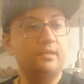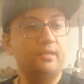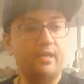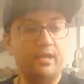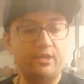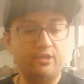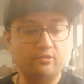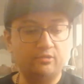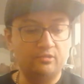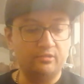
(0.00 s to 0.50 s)

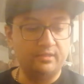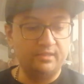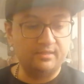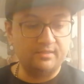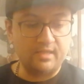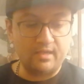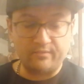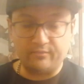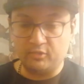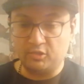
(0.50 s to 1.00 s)
I don't know the
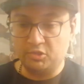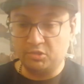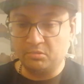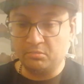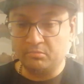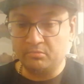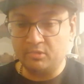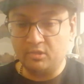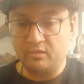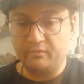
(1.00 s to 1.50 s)
exact
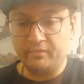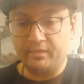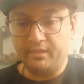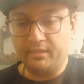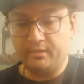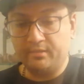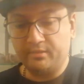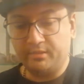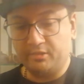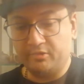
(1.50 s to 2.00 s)
volume
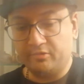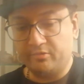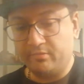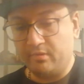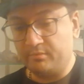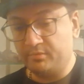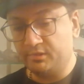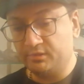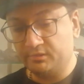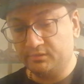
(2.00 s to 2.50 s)
offhand. I don't
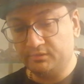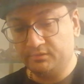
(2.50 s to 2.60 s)
remember.